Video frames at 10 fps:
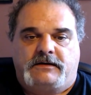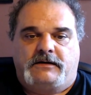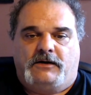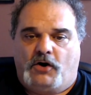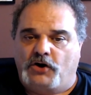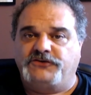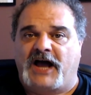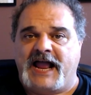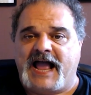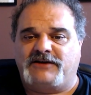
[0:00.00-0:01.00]
On
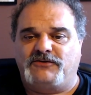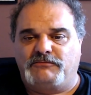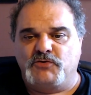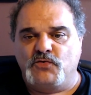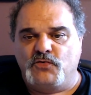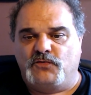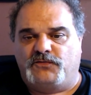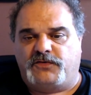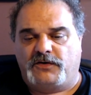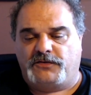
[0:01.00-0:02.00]
Diagonal
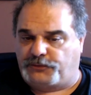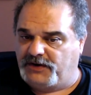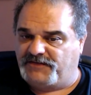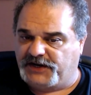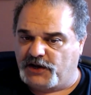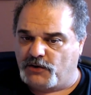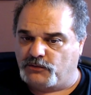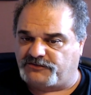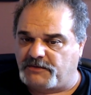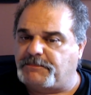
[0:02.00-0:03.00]
Move, 3
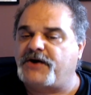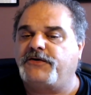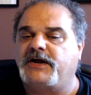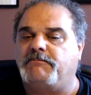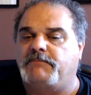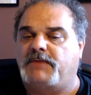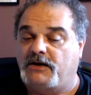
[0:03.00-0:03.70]
videos, Imperium,